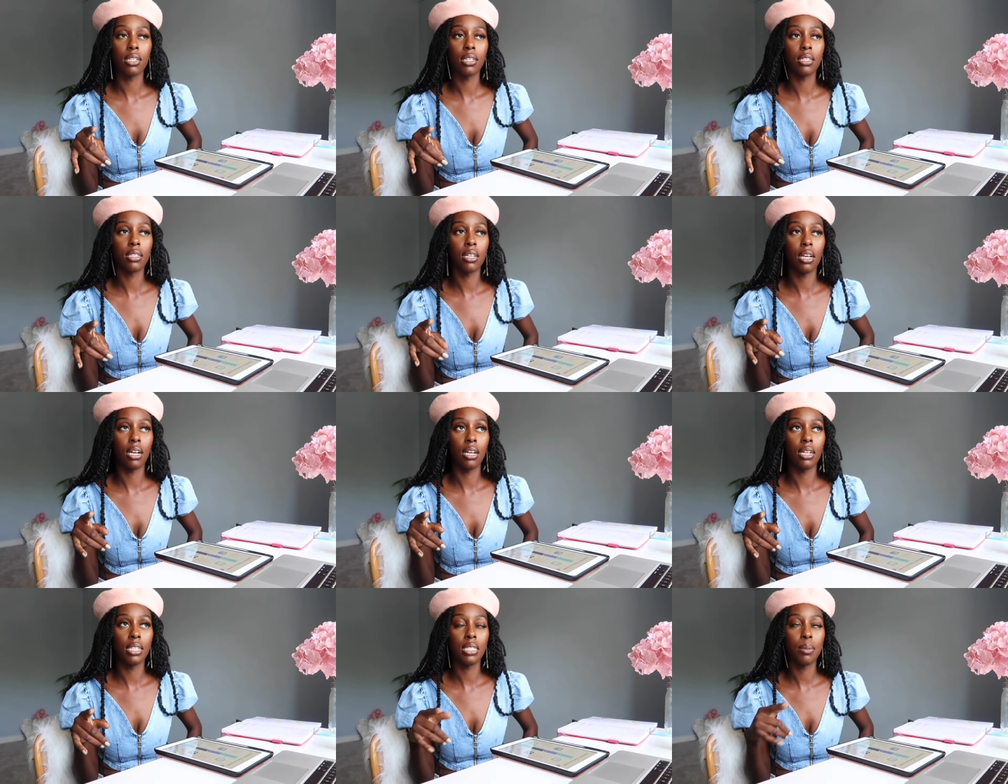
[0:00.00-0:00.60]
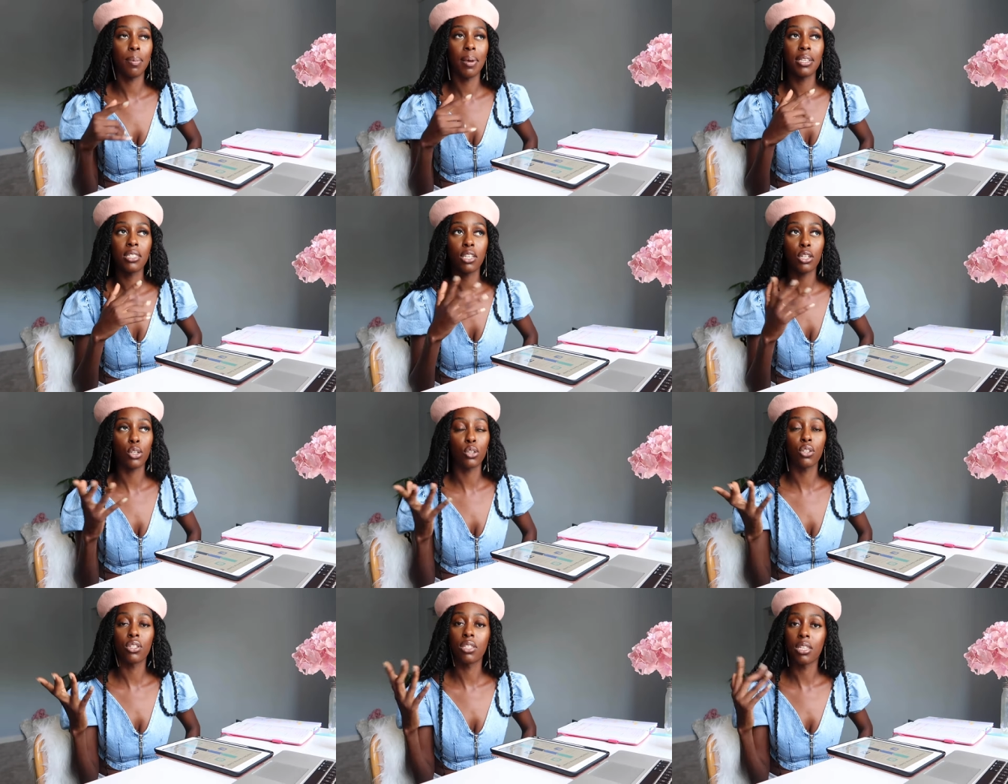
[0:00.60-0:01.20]
Uh, it depends on
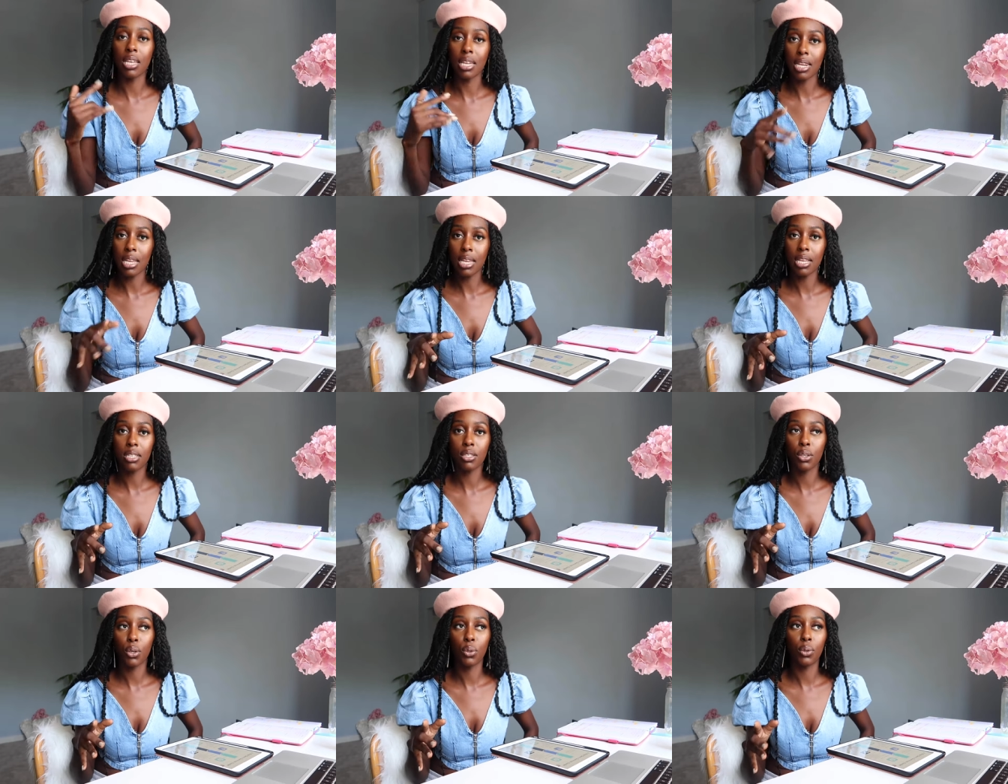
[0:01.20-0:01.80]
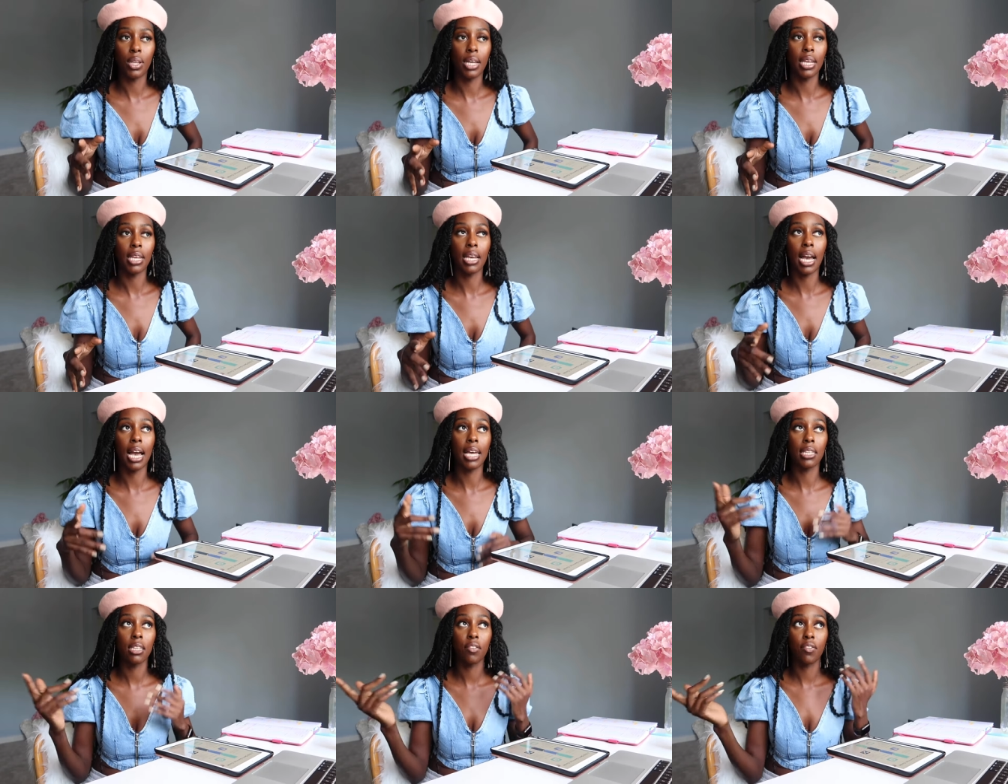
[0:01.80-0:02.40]
your city. So like
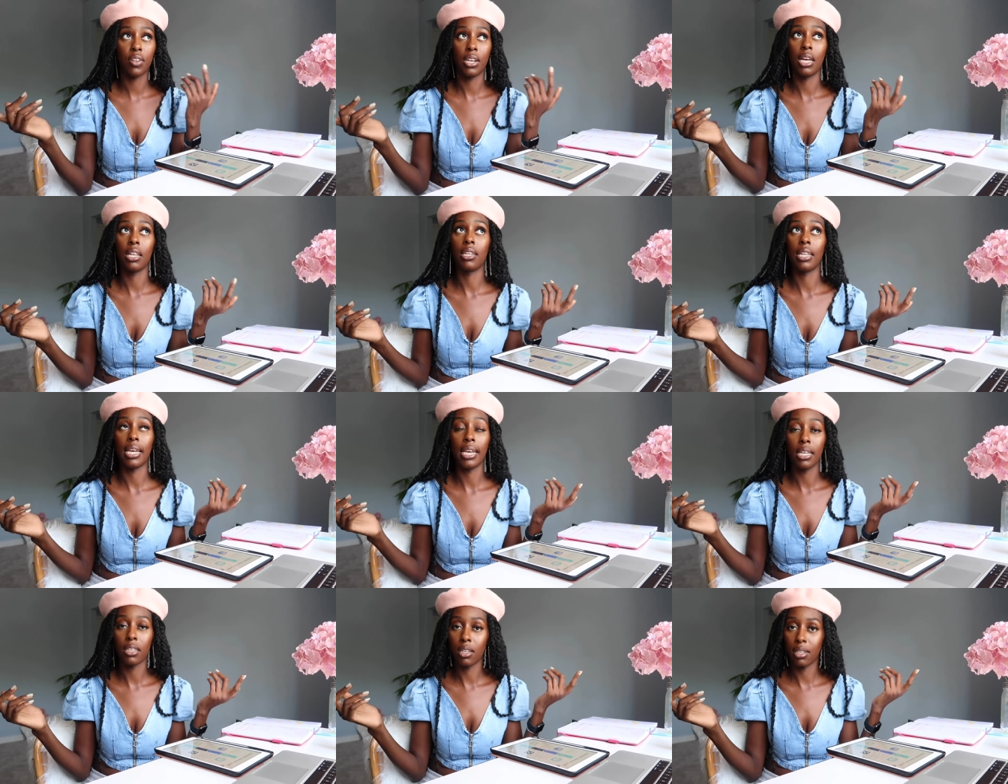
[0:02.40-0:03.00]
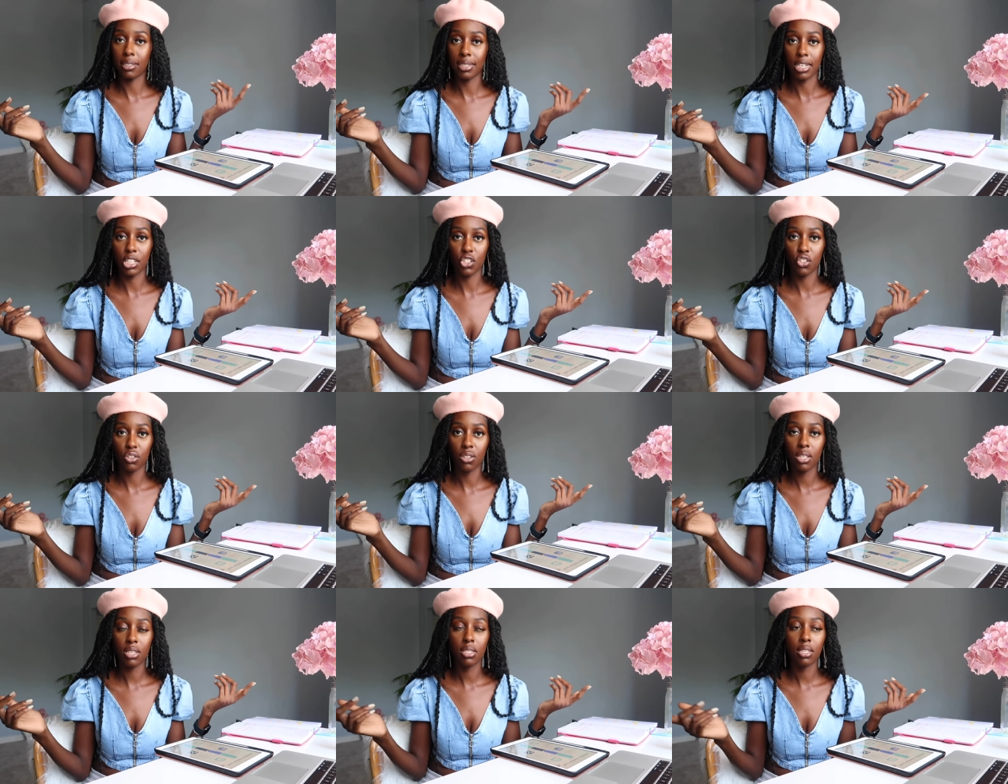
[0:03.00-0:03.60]
I live in L A, Los
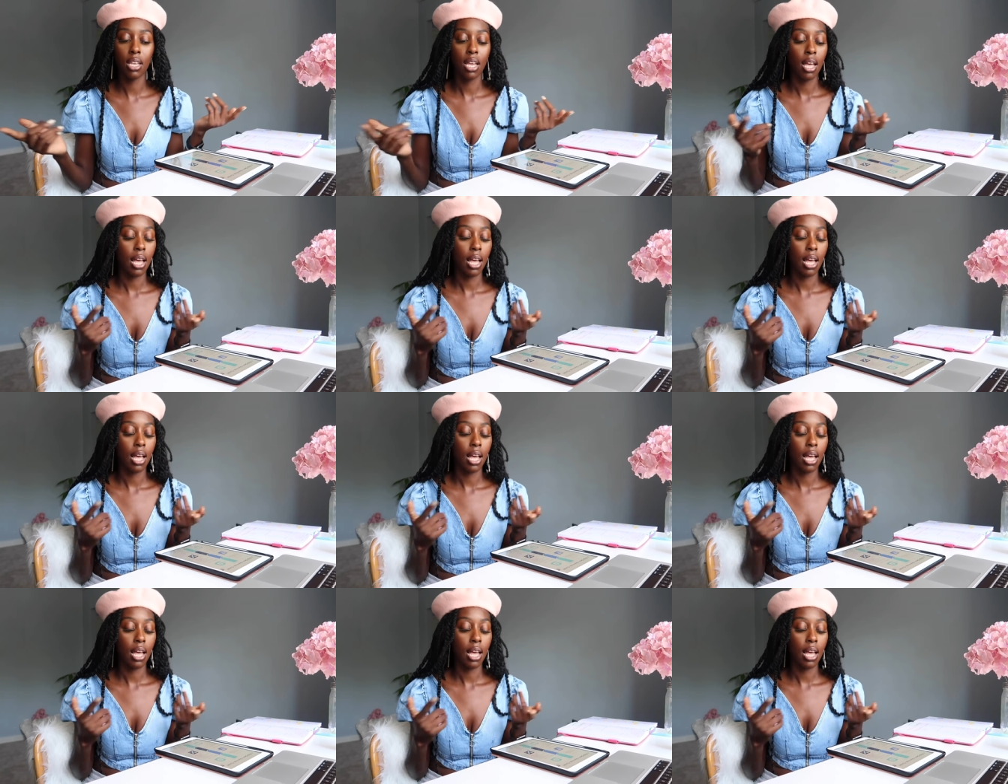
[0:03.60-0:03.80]
Angeles.